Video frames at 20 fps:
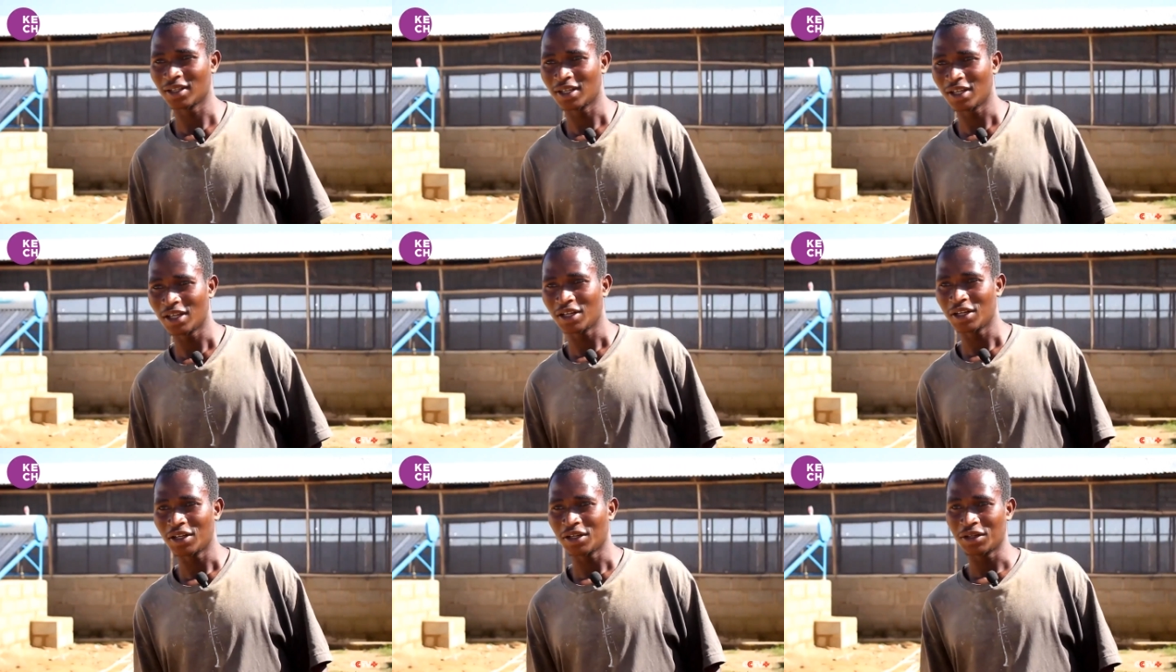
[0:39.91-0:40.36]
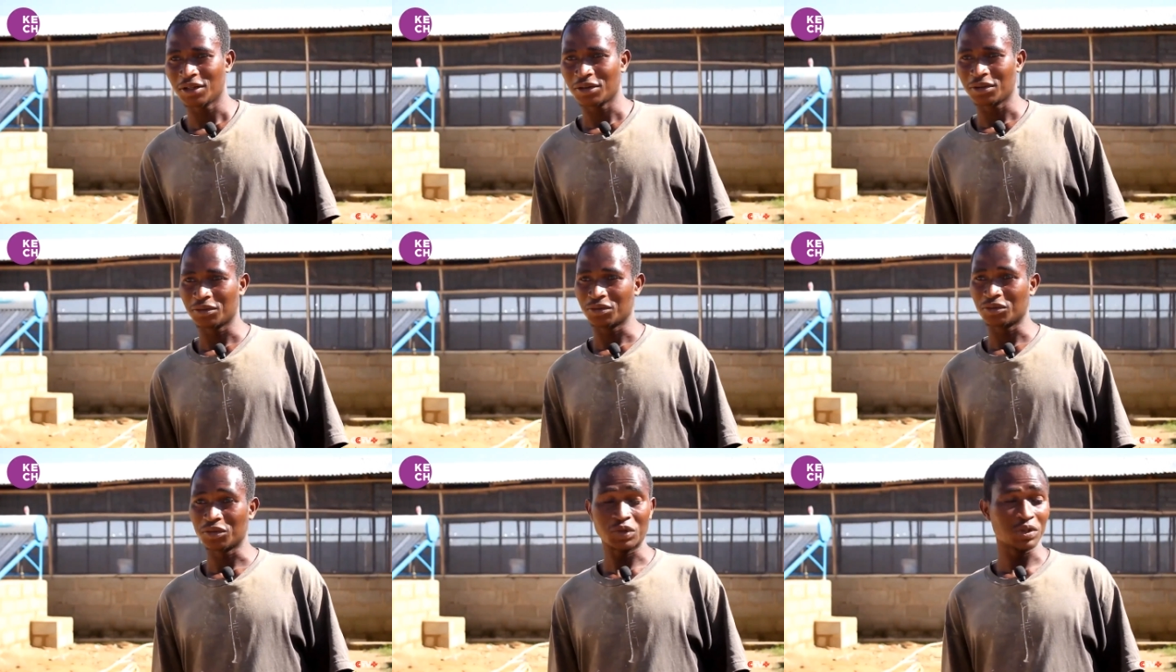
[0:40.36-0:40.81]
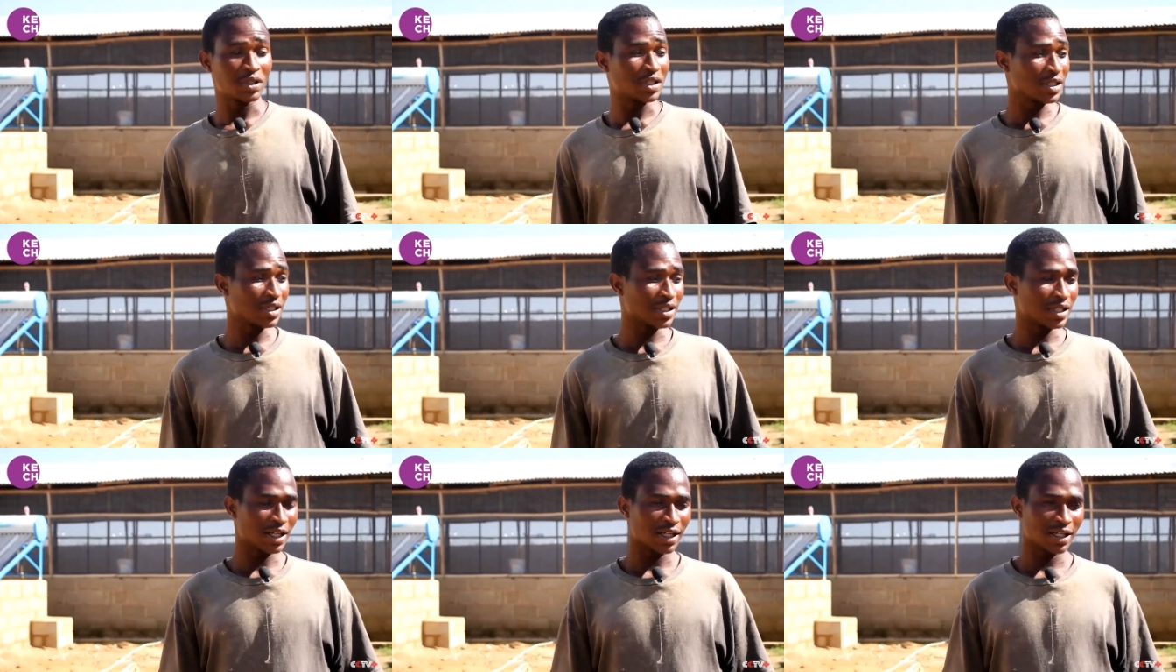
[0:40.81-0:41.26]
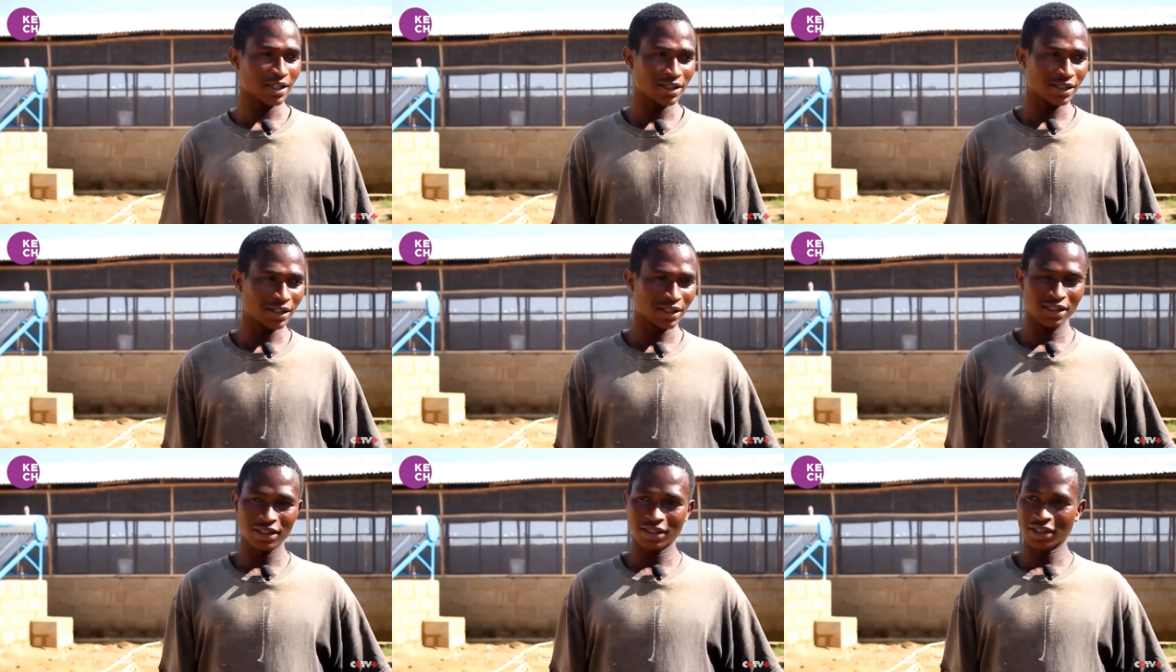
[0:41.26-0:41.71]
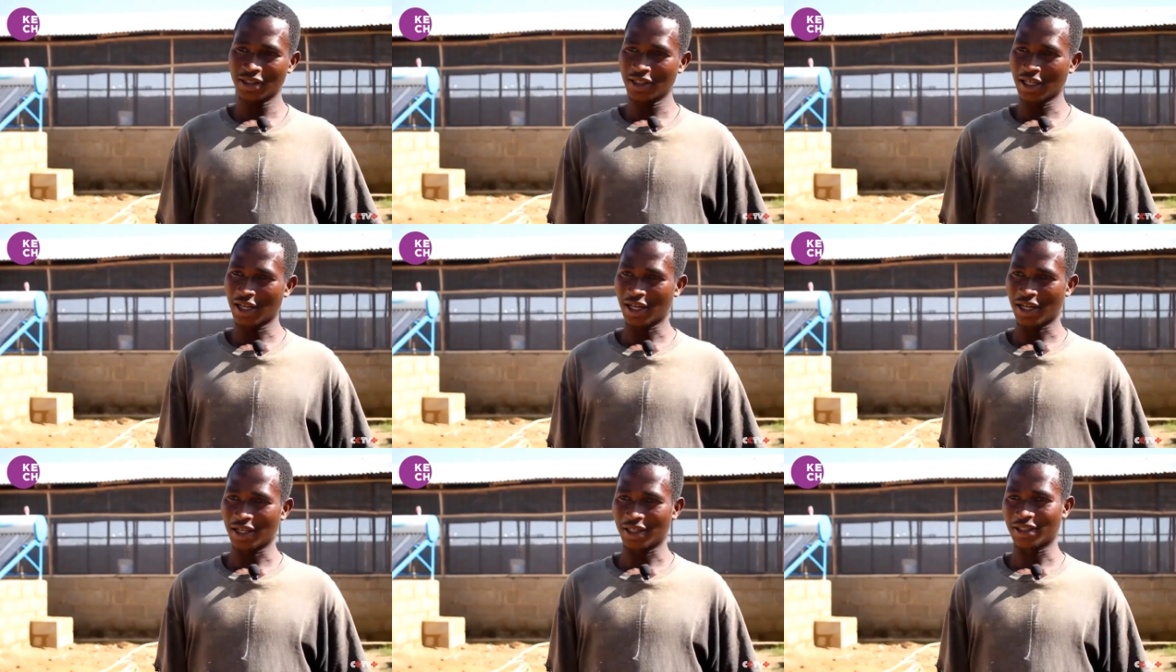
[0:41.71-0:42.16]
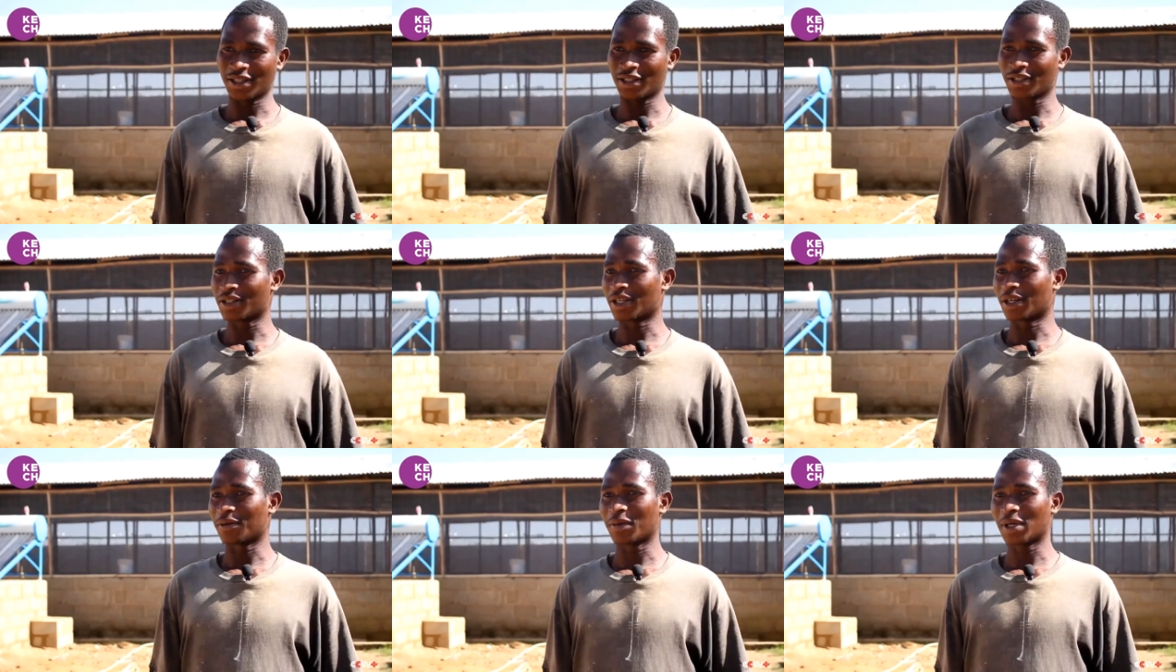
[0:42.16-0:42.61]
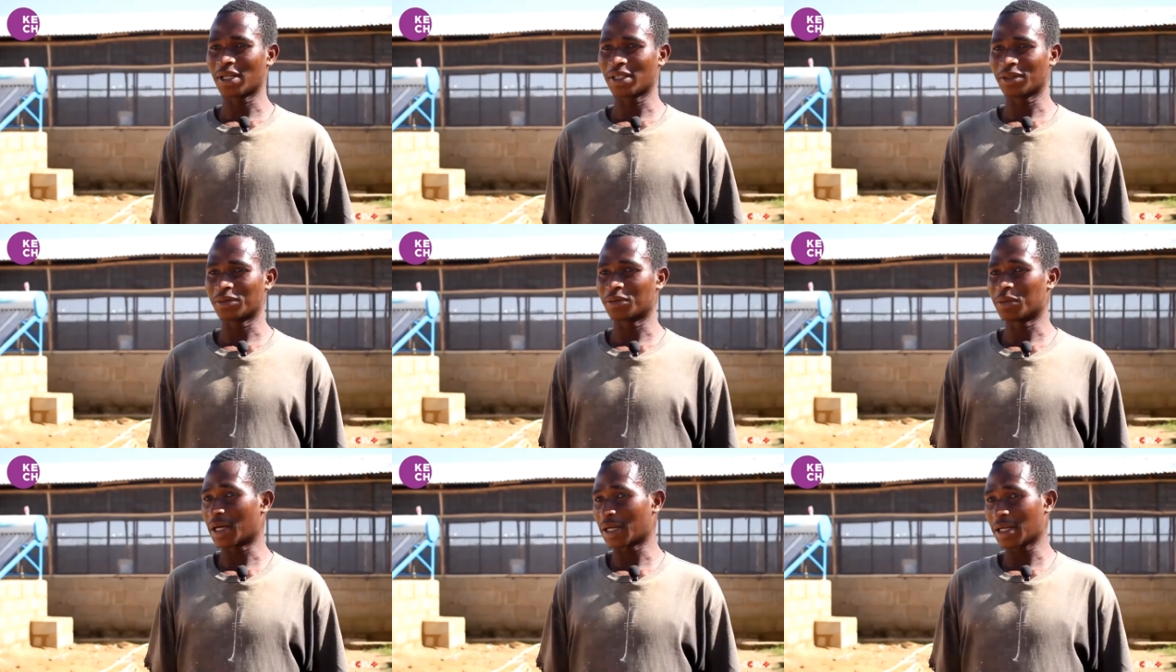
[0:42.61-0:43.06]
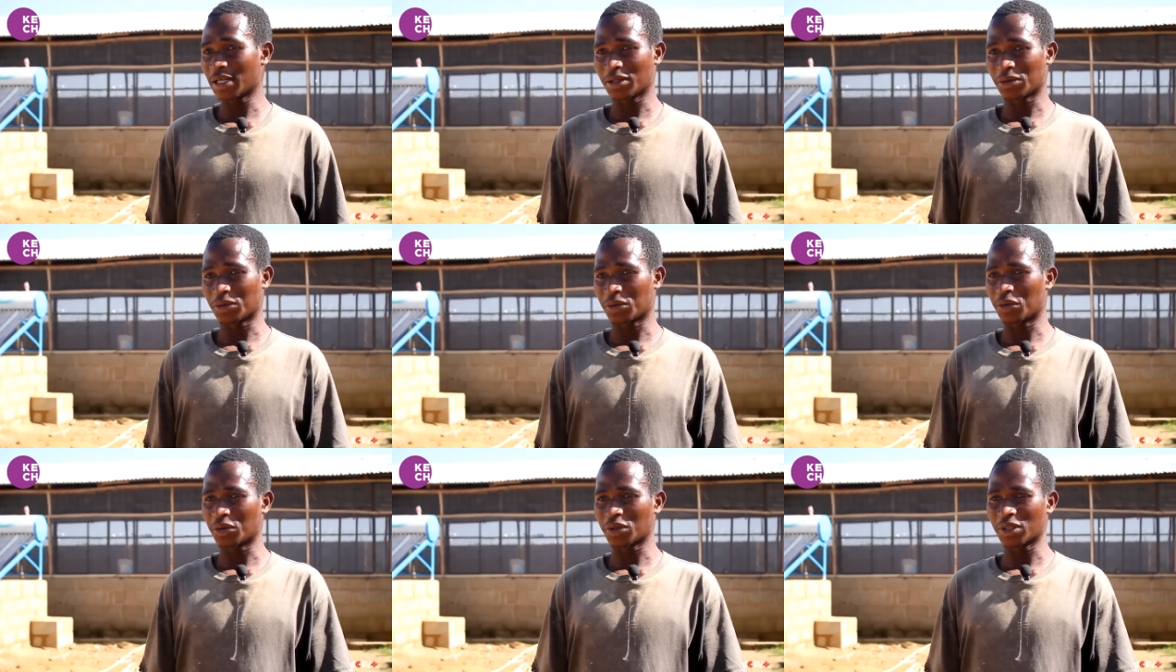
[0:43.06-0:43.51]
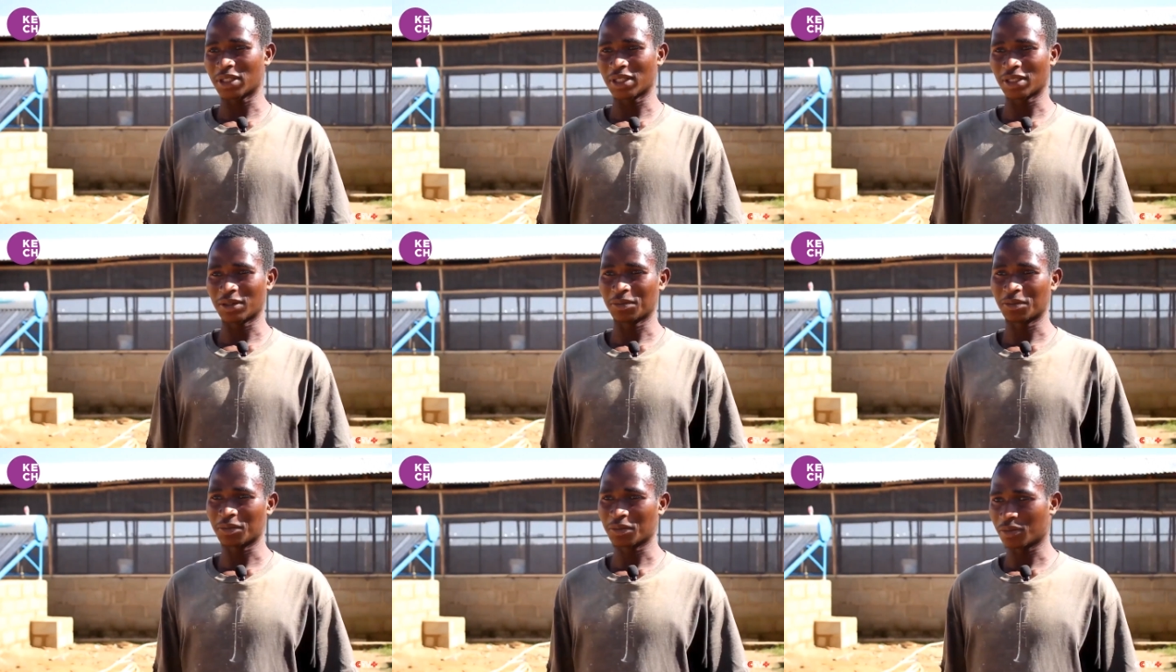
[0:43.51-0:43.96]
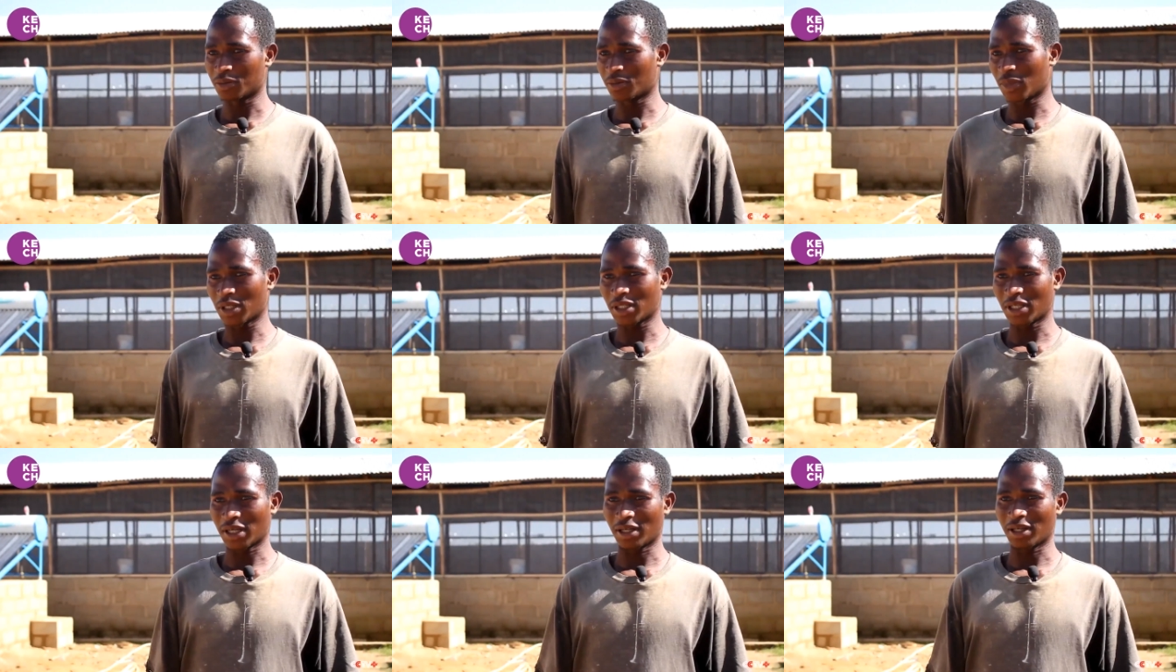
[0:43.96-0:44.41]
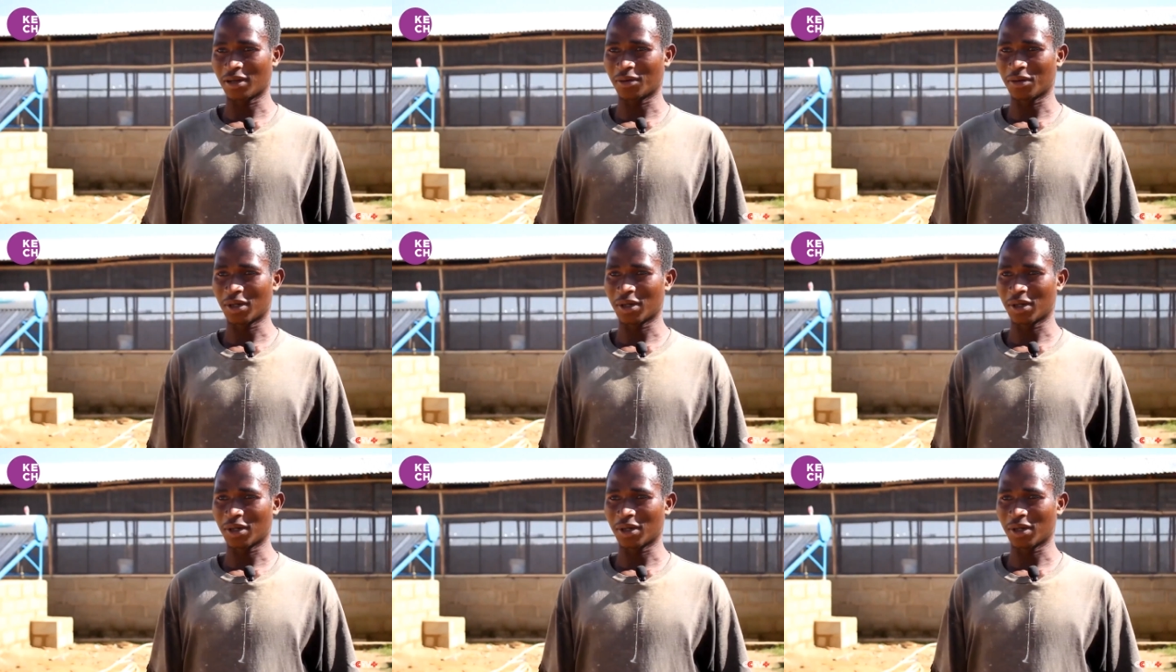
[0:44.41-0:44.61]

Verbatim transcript: We sell a bag for 5,000 and there are always people on the ground to buy it from